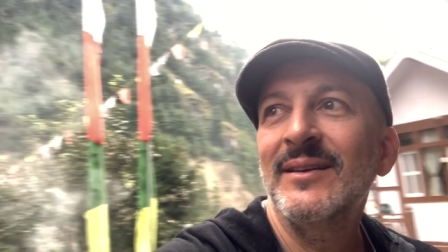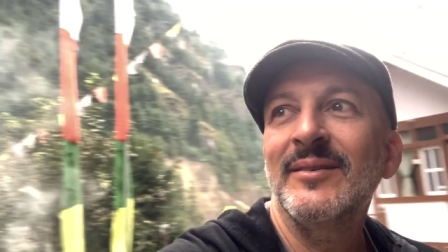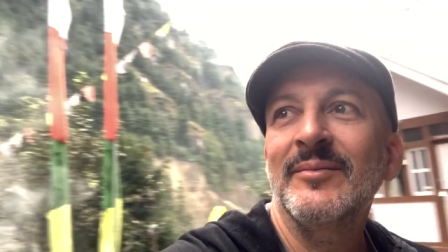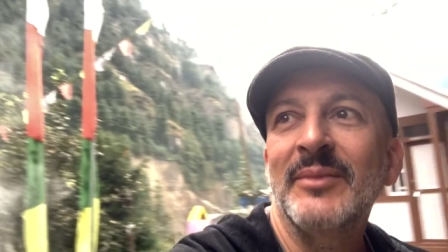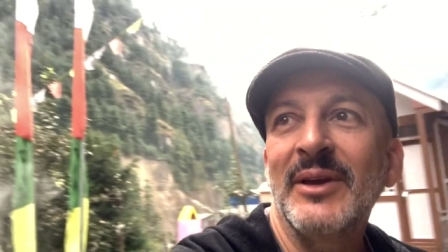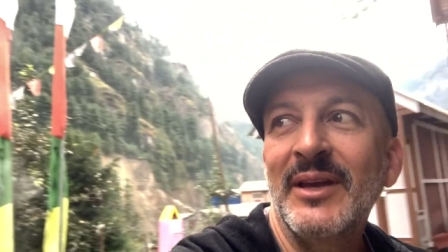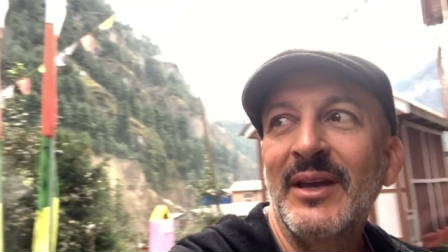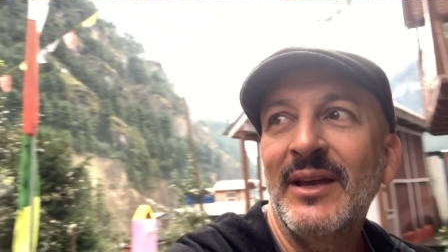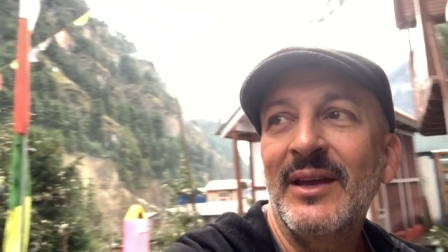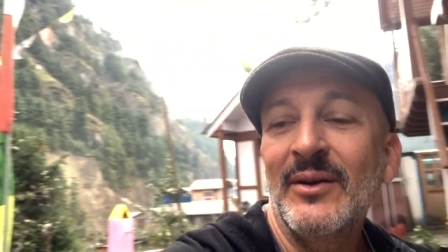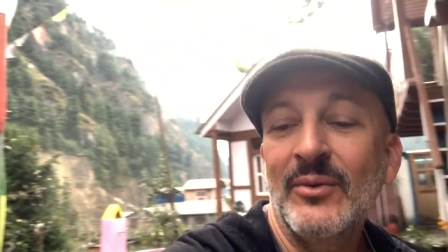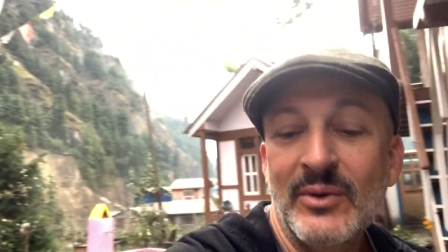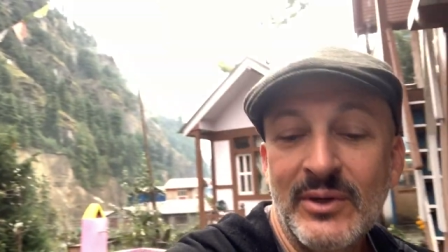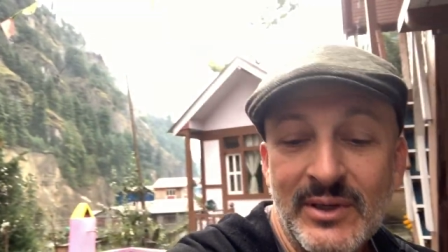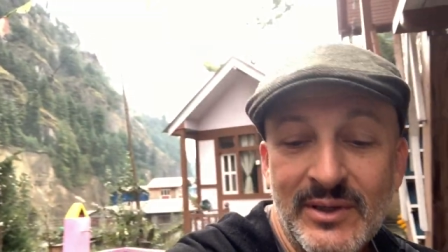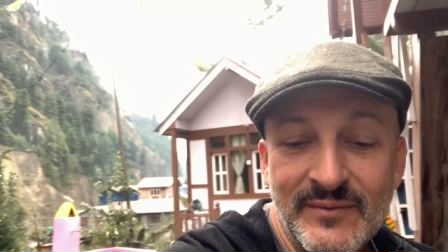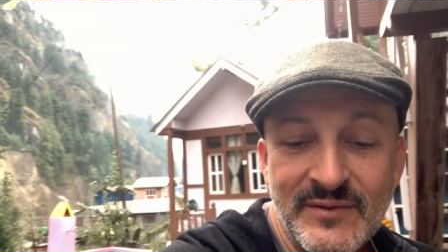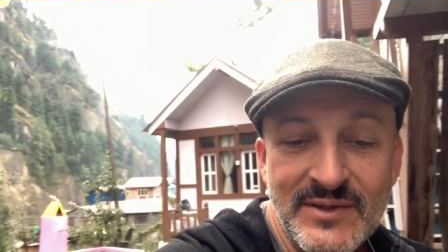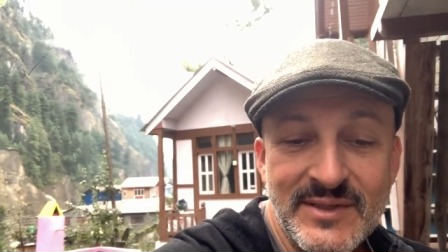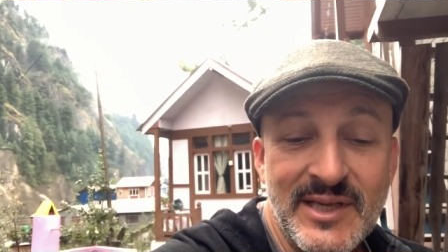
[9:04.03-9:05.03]
But yeah,
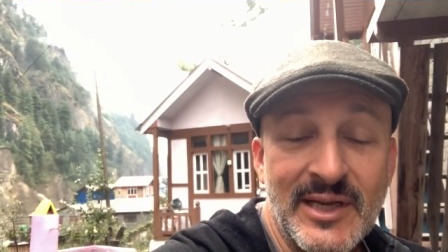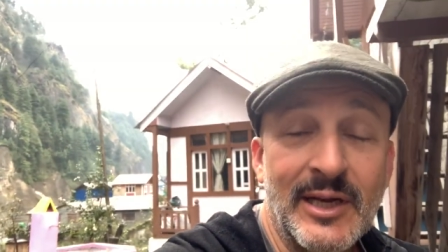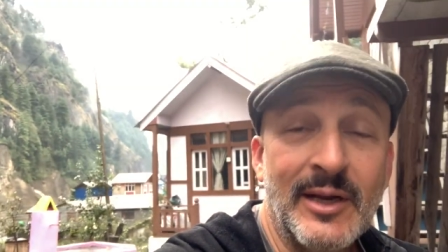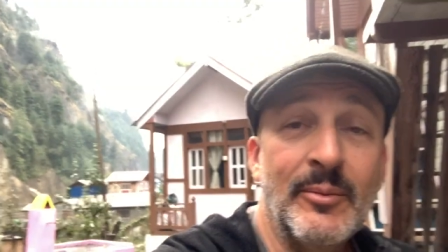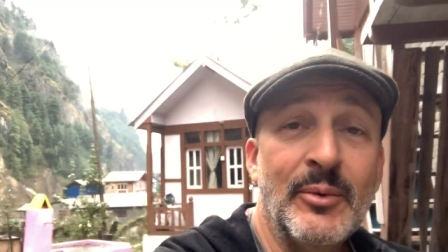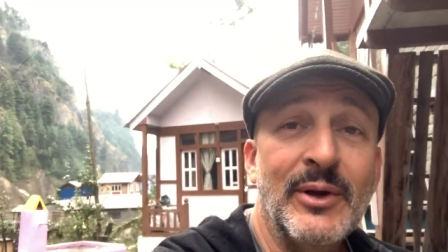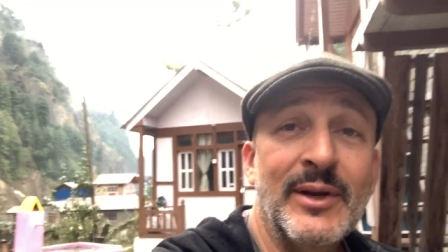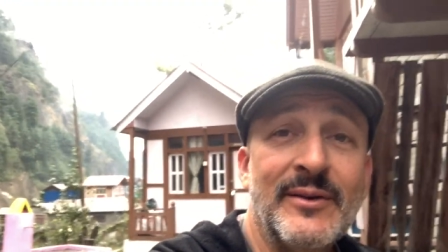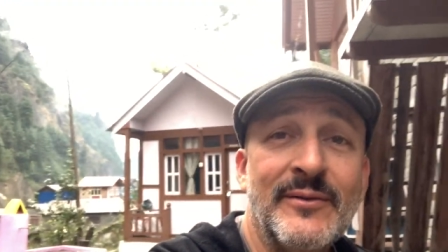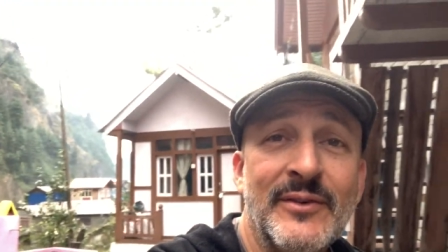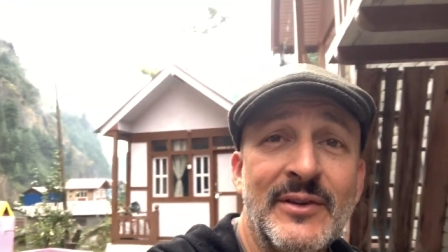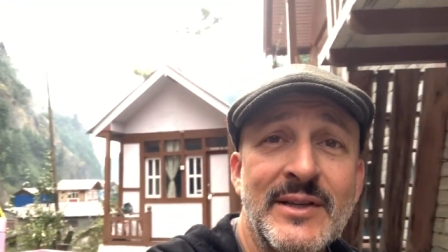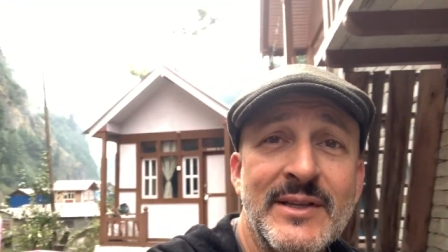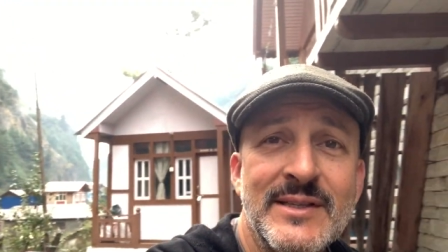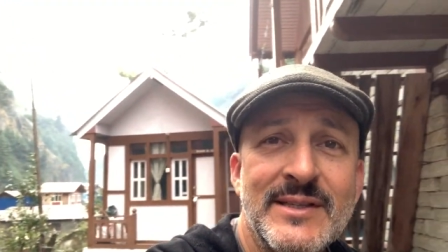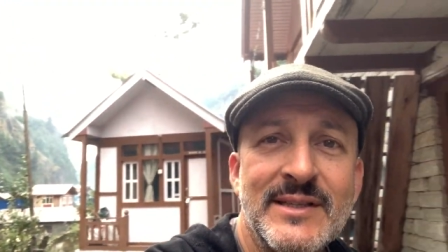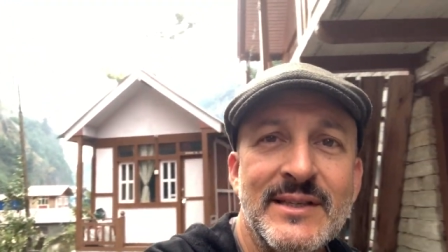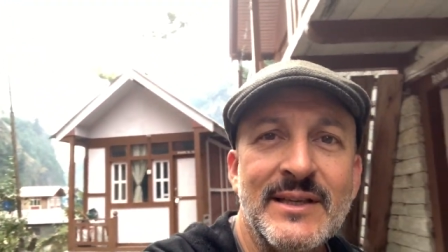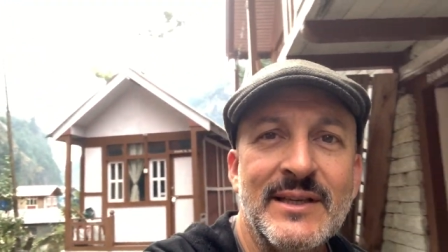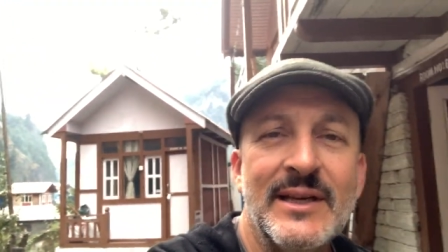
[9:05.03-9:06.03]
we're just had our
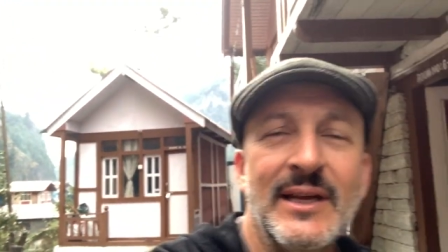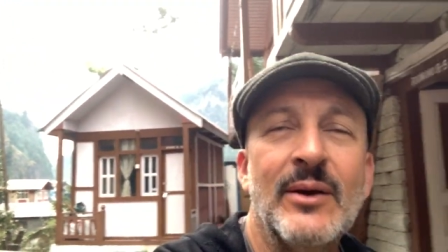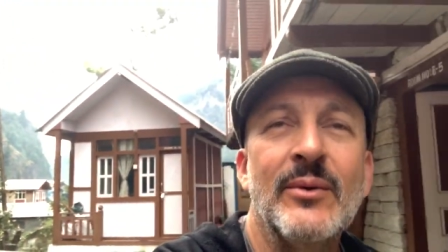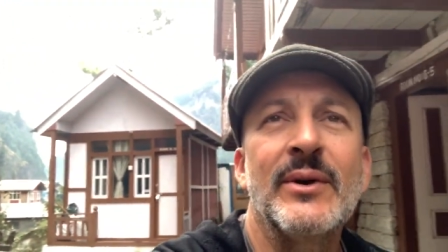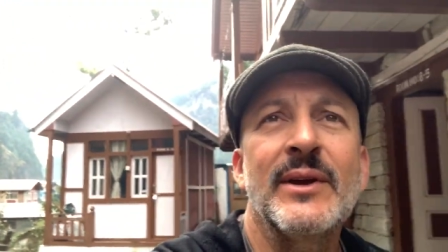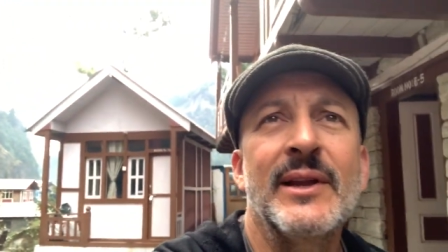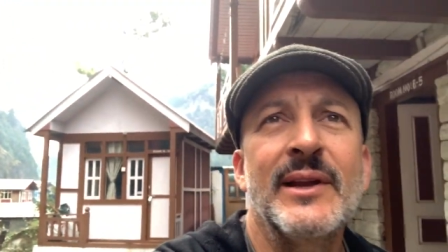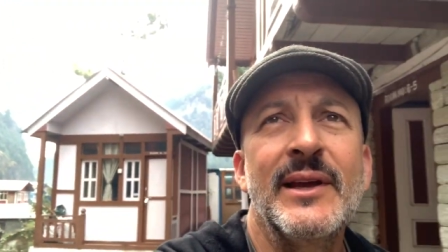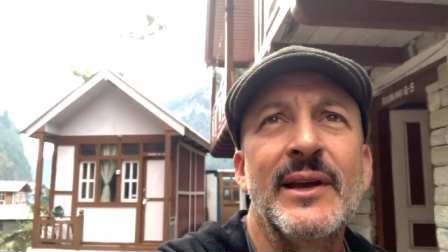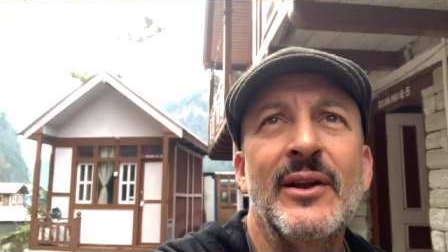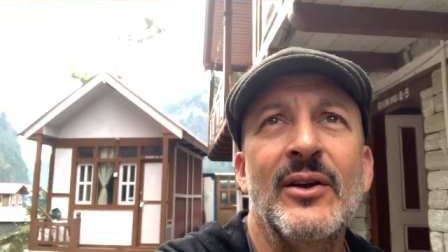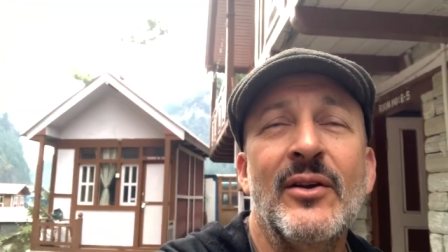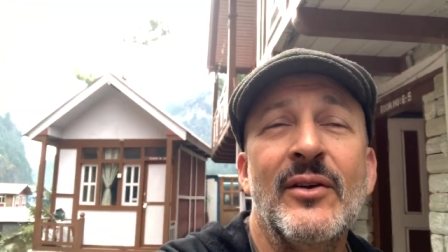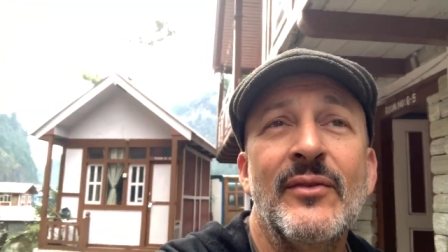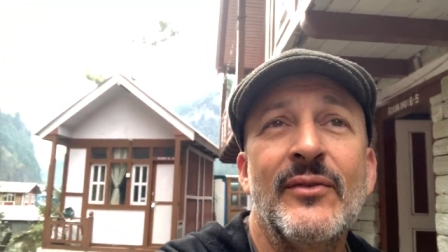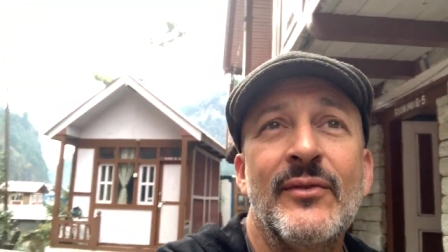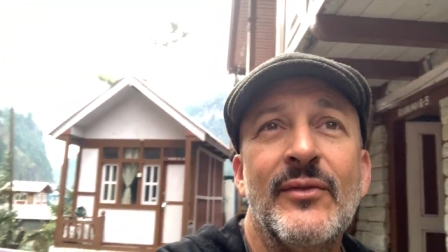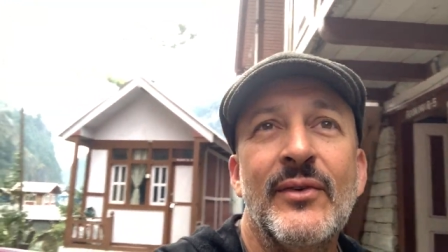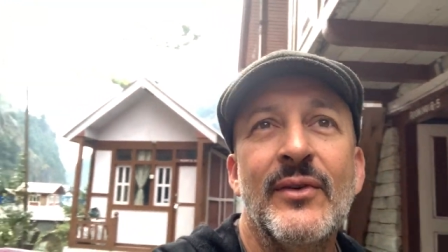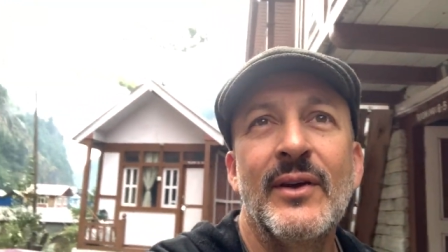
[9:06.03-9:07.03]
breakfast and now we're going to head
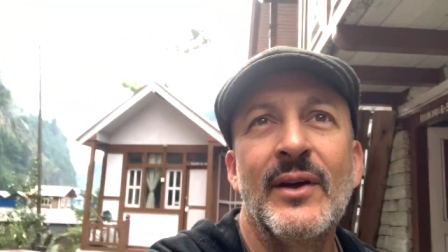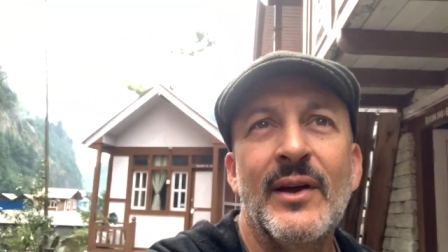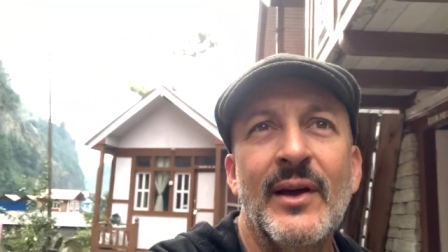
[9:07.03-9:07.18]
off